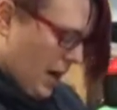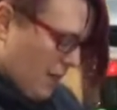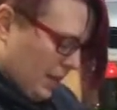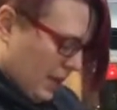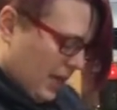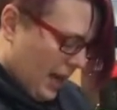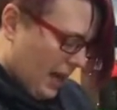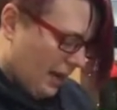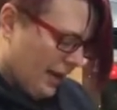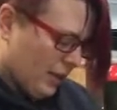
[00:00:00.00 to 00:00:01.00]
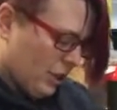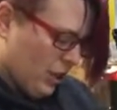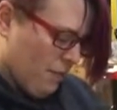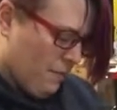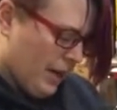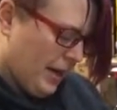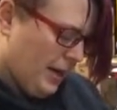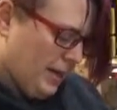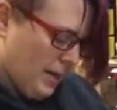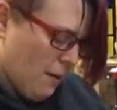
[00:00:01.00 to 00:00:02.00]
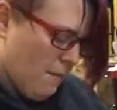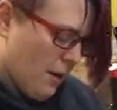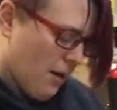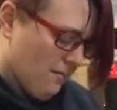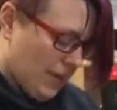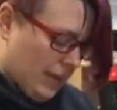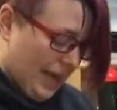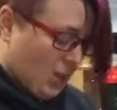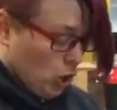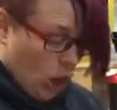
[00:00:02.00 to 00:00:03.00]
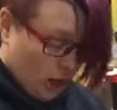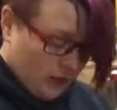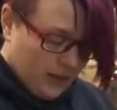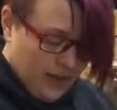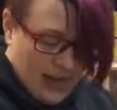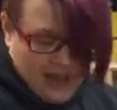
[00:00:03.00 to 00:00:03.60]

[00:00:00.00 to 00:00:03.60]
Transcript: But today I actually combined some vanilla and chocolate.